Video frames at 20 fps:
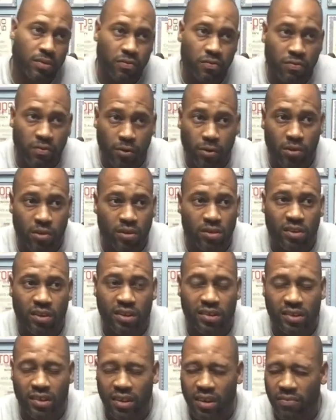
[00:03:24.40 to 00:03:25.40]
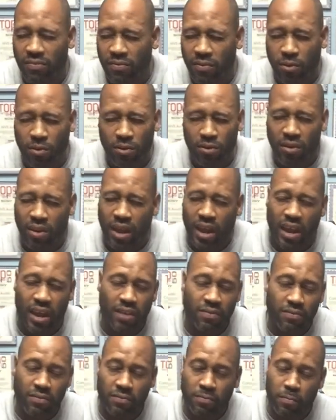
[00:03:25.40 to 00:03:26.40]
full
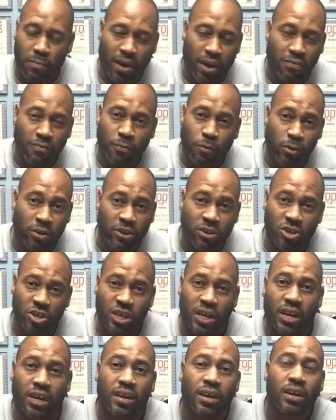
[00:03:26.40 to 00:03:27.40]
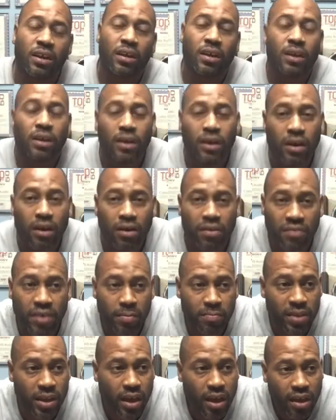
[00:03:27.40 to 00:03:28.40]
8x4 sheet of
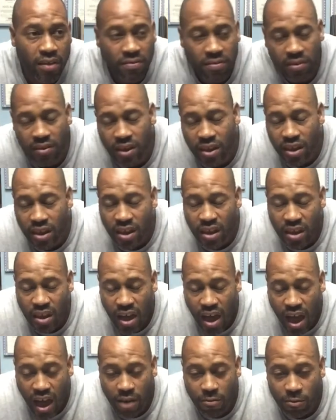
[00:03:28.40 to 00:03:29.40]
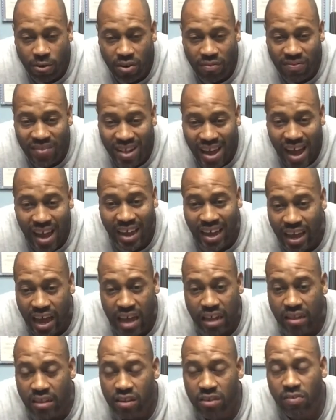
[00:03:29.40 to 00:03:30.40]
MDF. I would have not
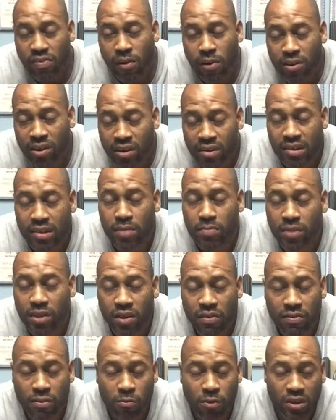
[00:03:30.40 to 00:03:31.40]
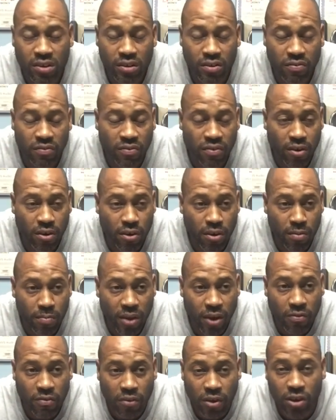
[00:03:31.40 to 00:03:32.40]
gotten this far in assembly if it wasn't for
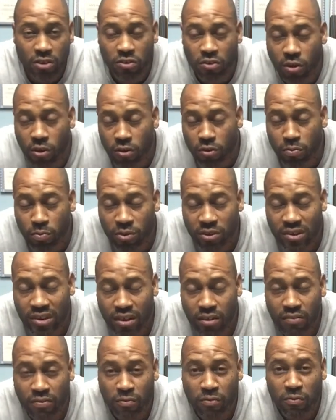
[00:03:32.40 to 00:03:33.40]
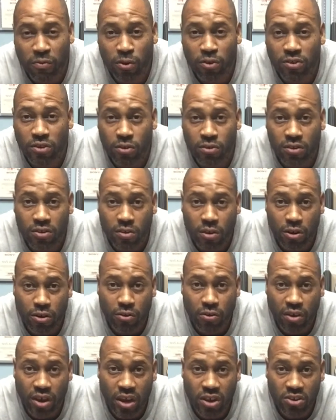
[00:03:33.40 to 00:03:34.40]
my friend Charles Brazil from First Coast Auto
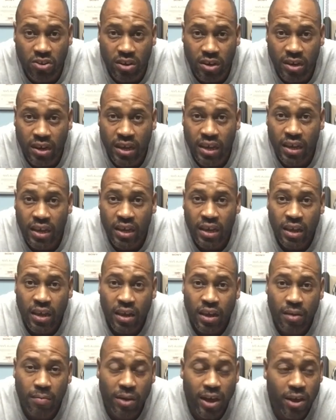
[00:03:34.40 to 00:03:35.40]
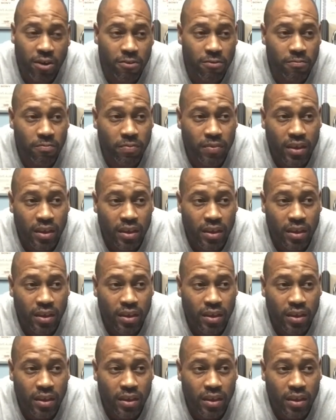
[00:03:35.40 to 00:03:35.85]
Creation. About